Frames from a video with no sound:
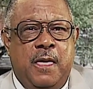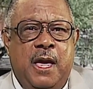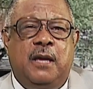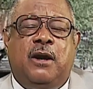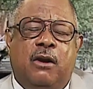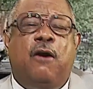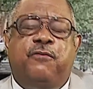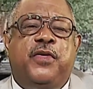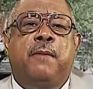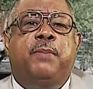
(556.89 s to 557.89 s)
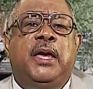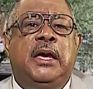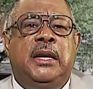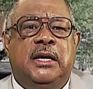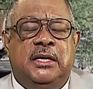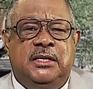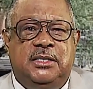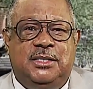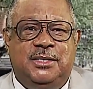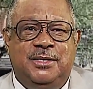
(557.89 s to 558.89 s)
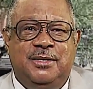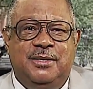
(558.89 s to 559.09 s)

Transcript: and cut off their penis